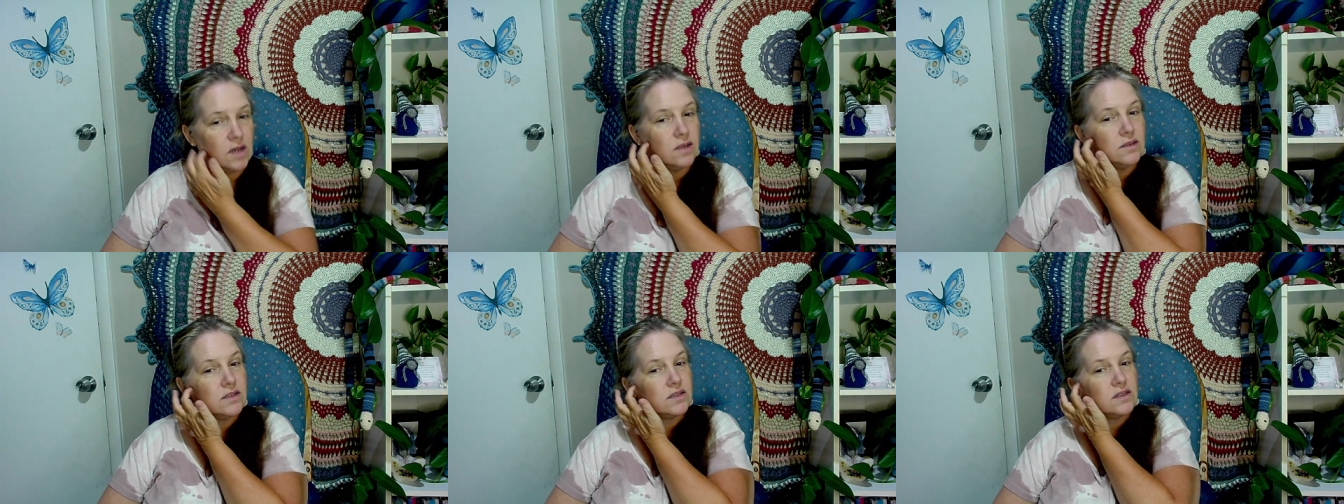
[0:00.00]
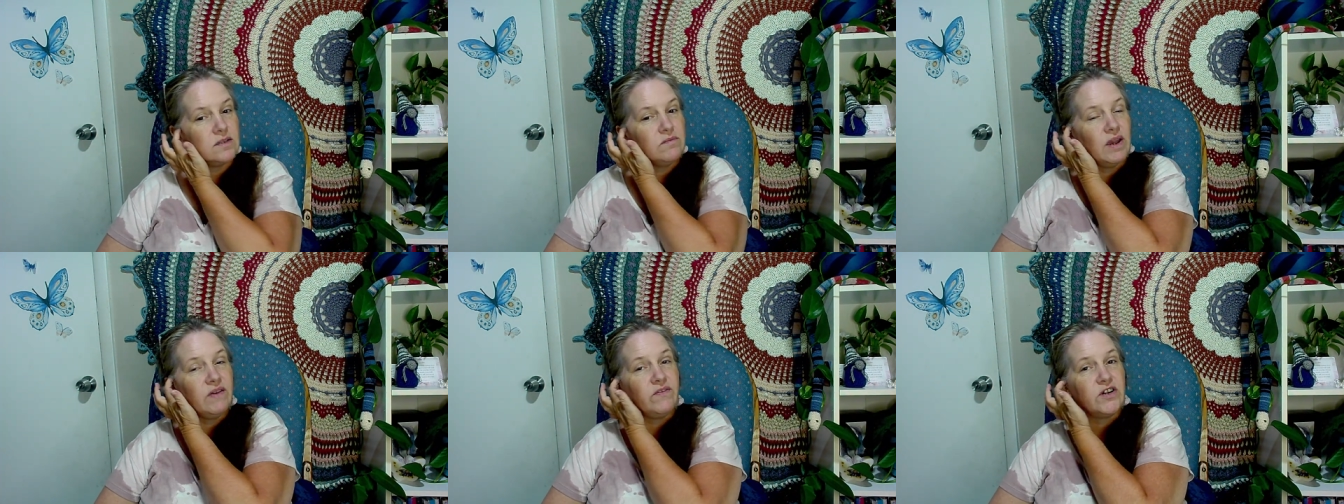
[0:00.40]
This is
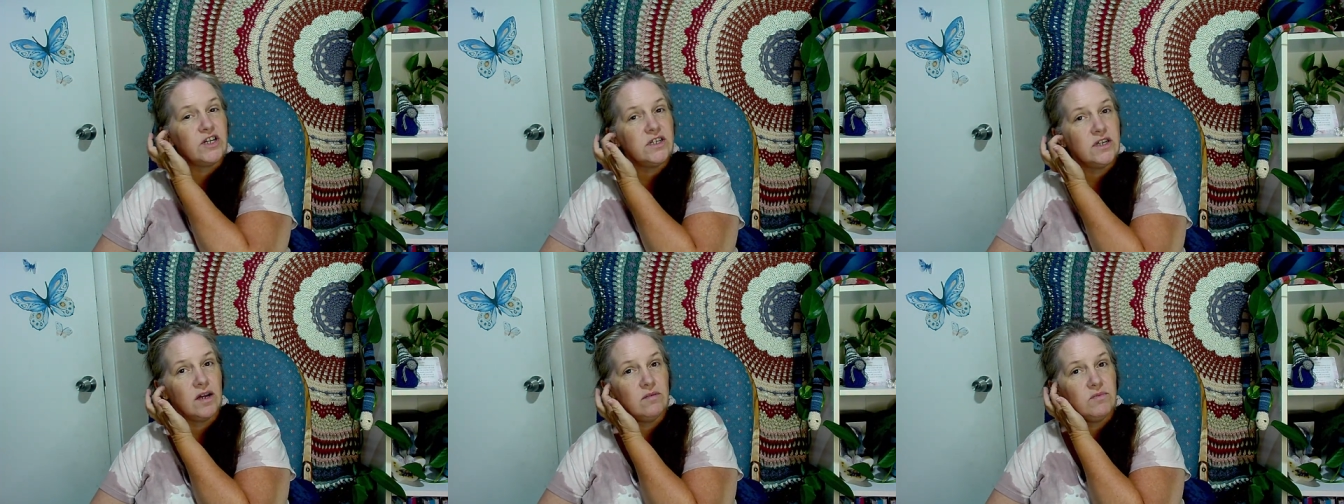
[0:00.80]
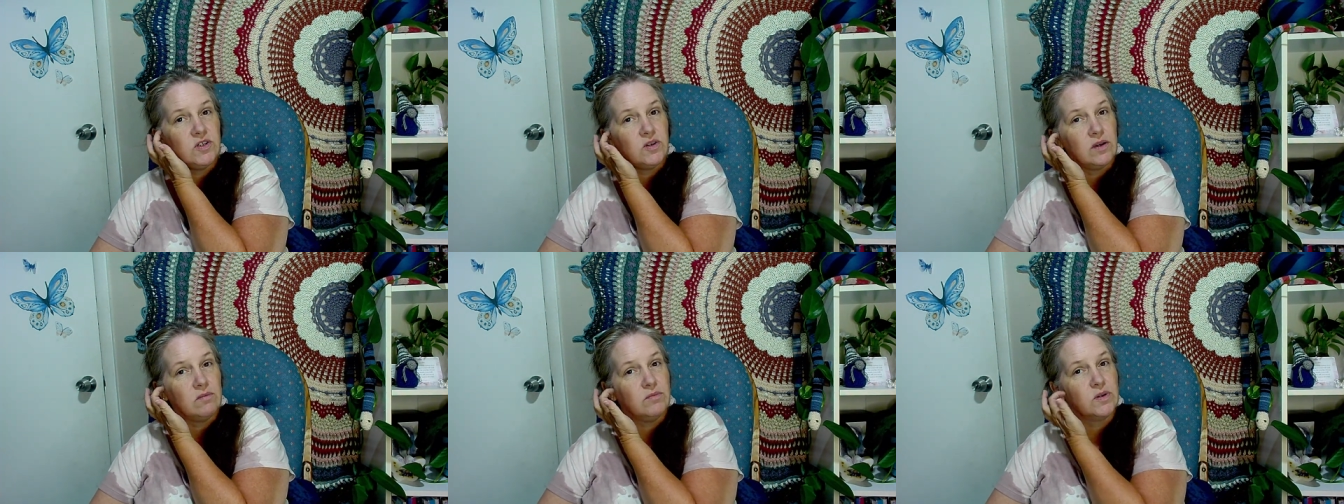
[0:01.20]
my first time
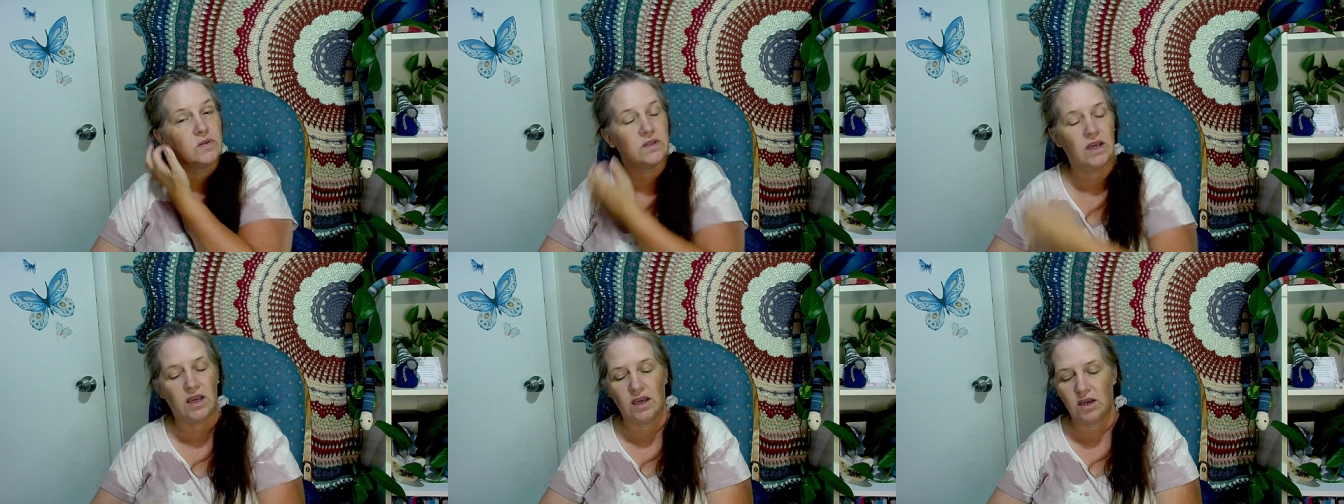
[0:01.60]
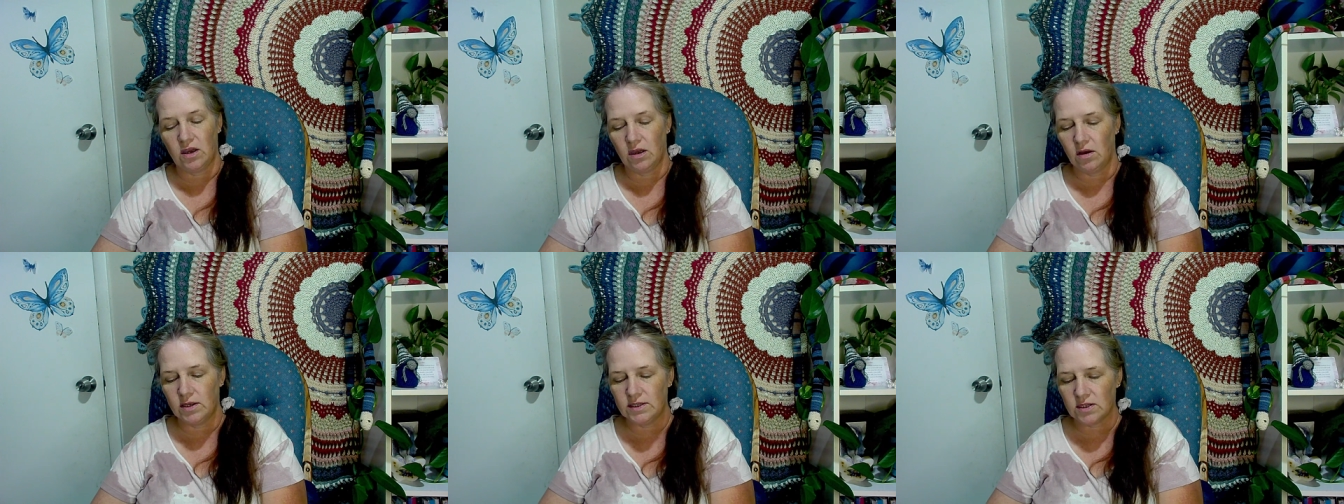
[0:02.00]
doing mosaic.
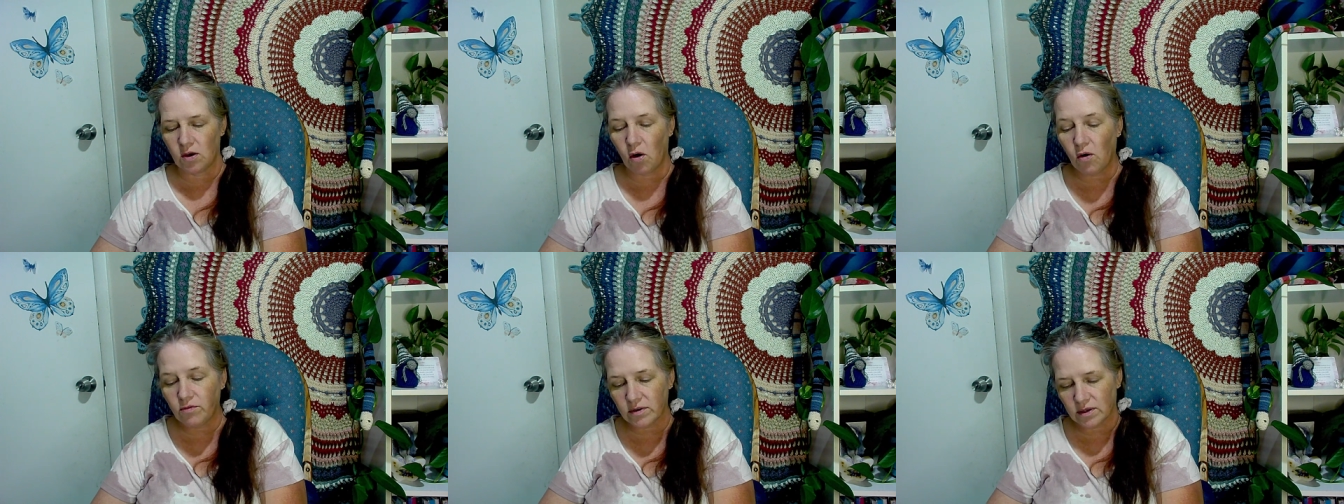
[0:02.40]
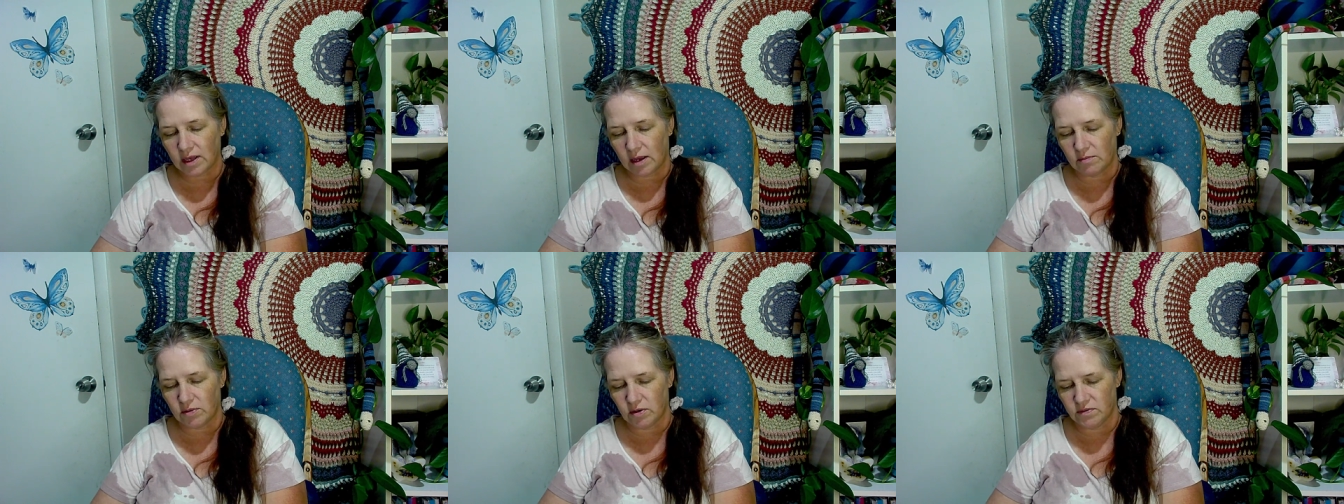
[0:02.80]
It's
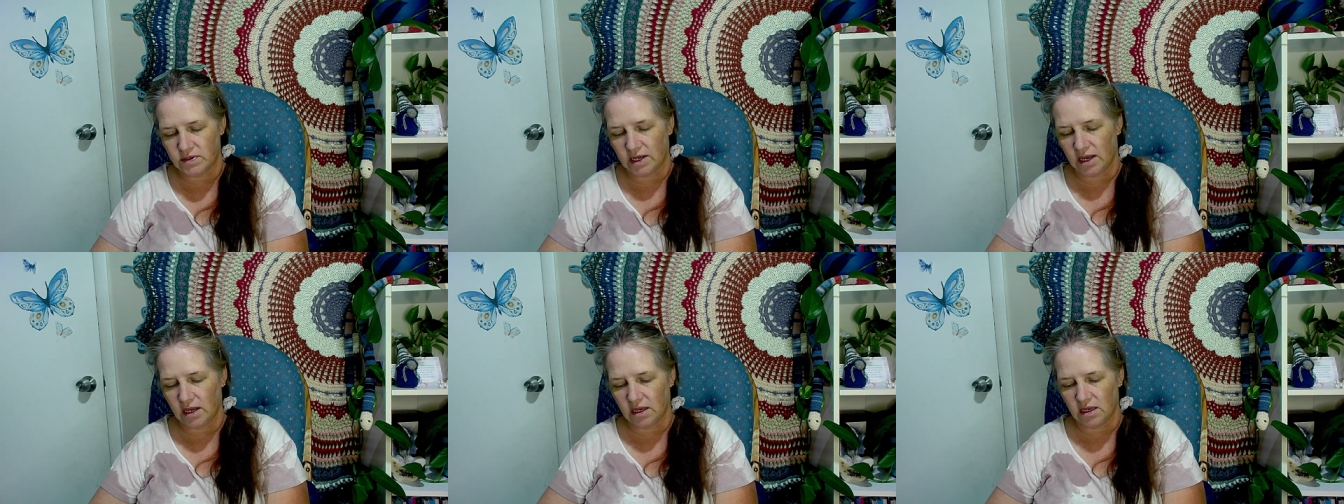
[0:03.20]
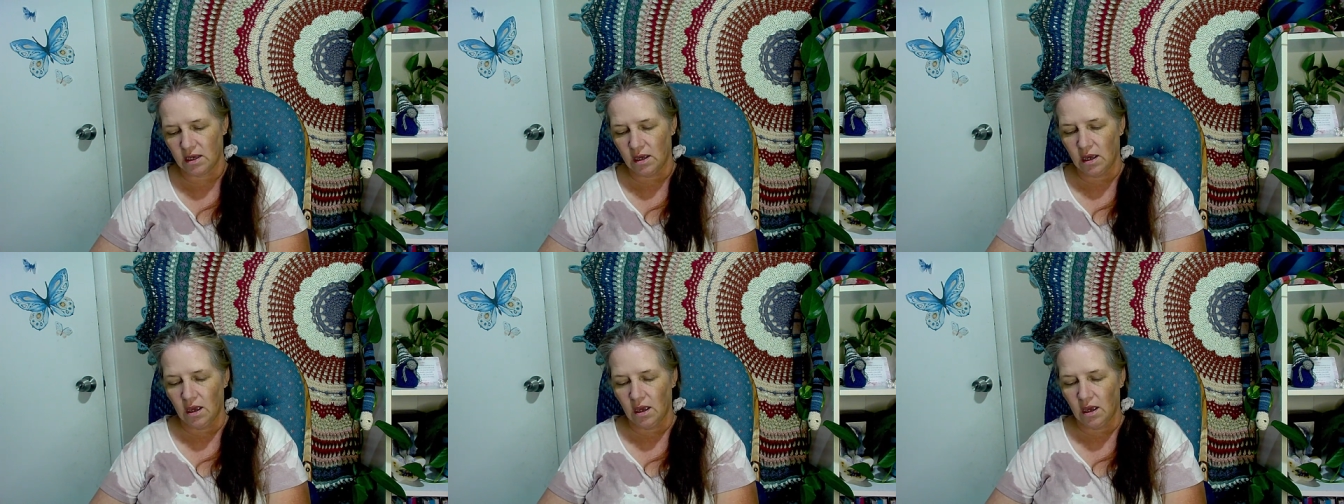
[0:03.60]
overlay mosaic.